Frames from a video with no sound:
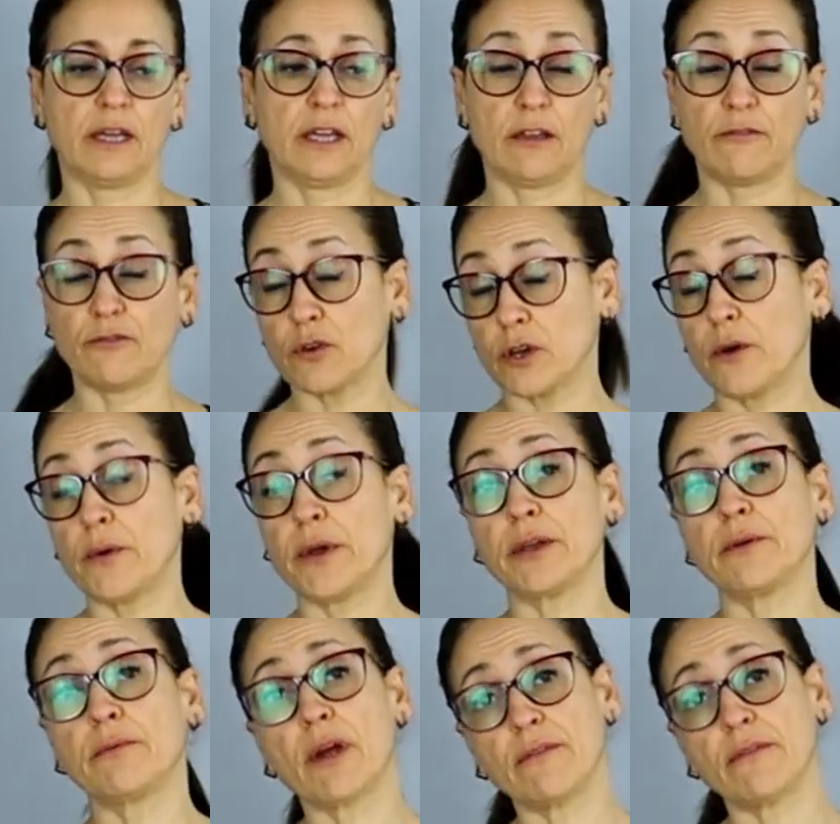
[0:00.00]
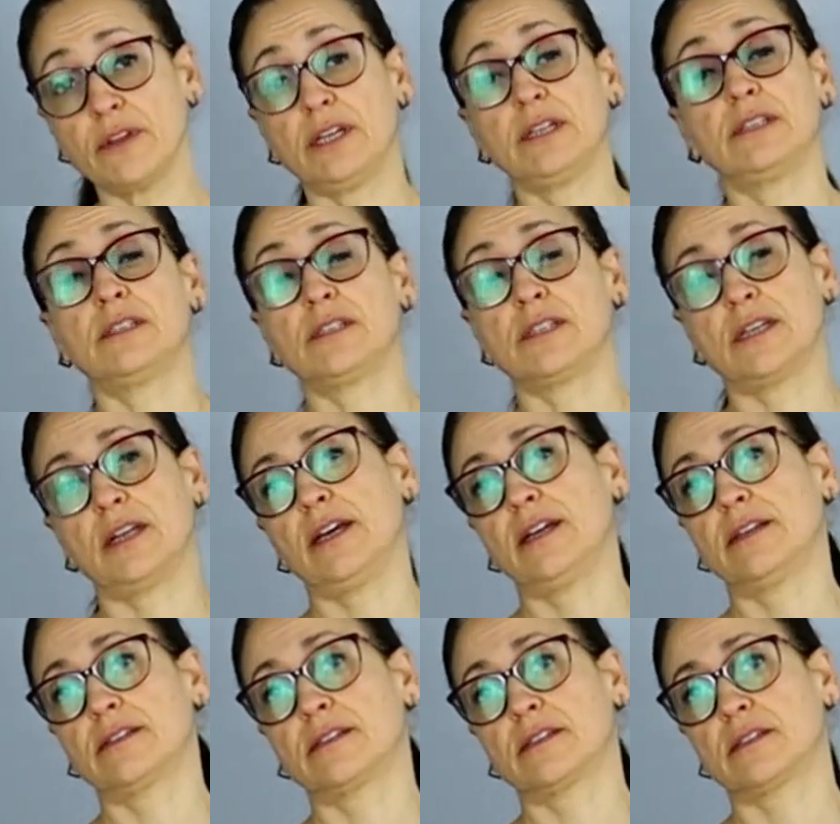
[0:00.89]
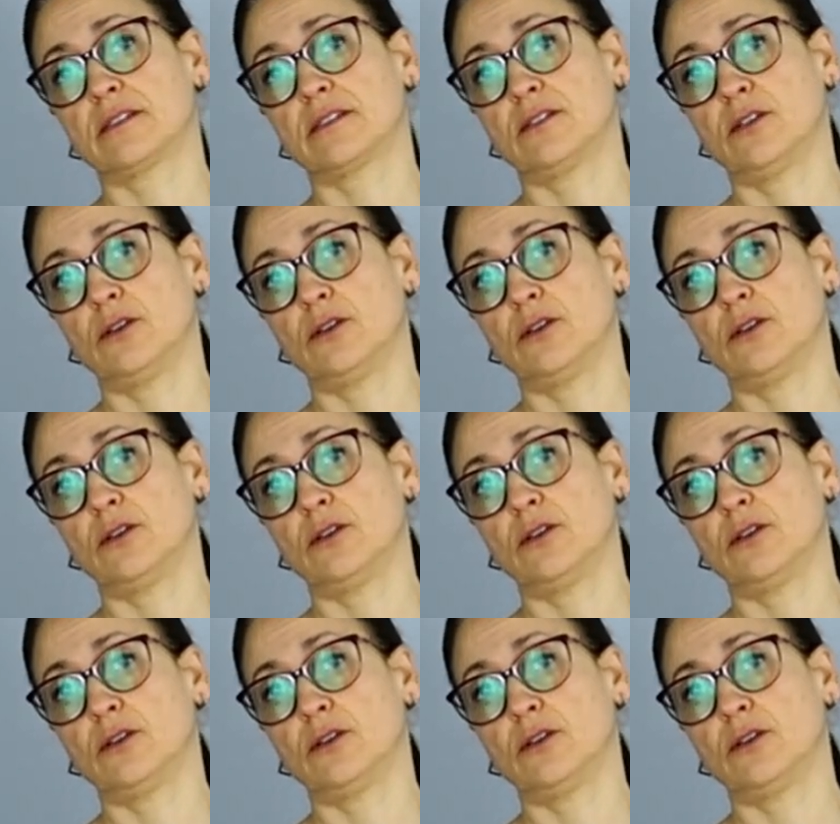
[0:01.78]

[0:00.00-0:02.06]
If you're going around the internet